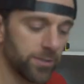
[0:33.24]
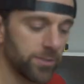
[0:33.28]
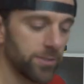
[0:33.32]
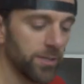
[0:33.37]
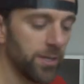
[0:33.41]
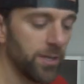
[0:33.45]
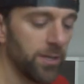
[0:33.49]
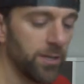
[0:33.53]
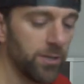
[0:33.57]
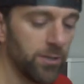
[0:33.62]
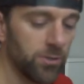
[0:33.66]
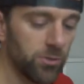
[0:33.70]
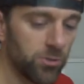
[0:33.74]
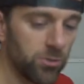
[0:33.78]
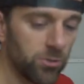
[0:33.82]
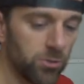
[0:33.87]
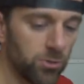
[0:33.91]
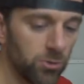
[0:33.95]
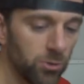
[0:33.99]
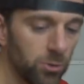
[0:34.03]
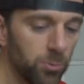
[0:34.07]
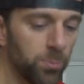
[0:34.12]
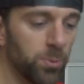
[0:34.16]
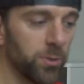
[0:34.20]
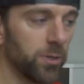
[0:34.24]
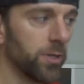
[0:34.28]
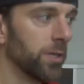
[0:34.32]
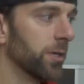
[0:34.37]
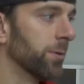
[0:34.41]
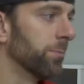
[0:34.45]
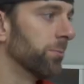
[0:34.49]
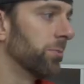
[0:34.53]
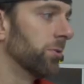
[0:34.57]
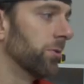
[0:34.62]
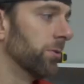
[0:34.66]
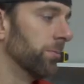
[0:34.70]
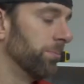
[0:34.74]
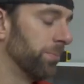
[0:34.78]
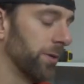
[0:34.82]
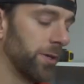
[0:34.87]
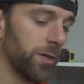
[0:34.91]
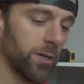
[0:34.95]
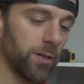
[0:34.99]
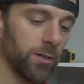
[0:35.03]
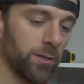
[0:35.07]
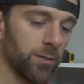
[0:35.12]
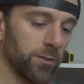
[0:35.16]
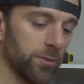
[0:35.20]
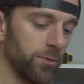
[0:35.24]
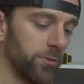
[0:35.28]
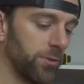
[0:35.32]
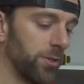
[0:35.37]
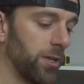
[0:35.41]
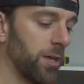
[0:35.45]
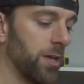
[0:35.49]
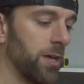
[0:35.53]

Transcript: say stupid gimbal because